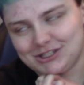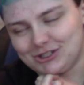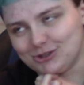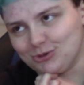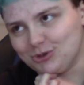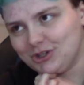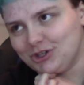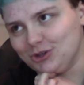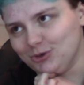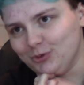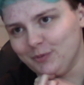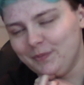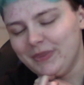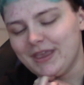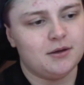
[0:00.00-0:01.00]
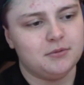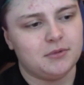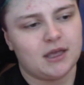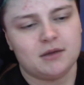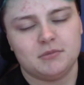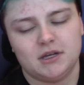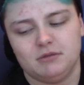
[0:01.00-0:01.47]
it's so cute.
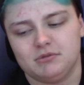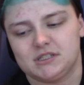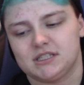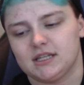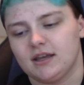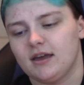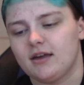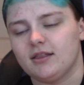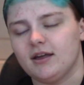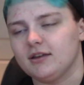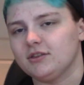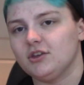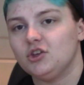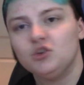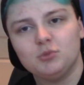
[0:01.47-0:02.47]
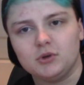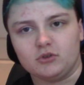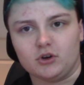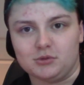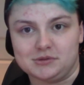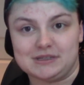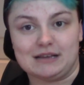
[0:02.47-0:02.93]
Amity was saying, like, the
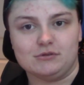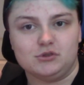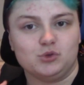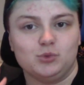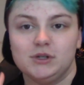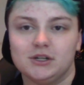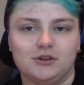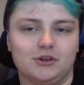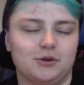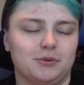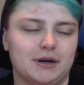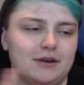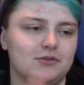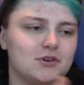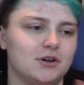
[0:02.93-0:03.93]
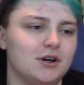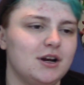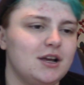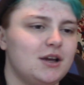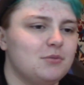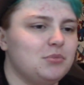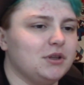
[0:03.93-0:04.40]
human realm sounds weird or
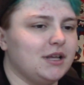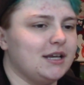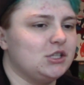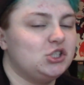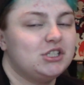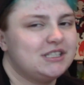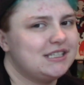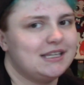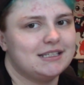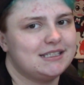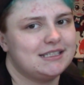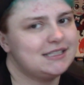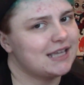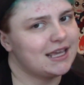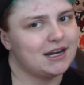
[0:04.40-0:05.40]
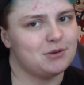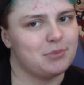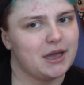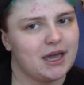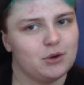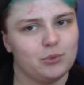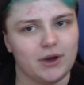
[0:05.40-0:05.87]
whatever, but, like, she didn't say it
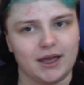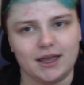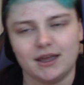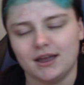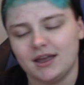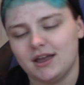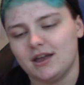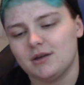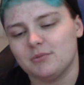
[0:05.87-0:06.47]
in a bad way.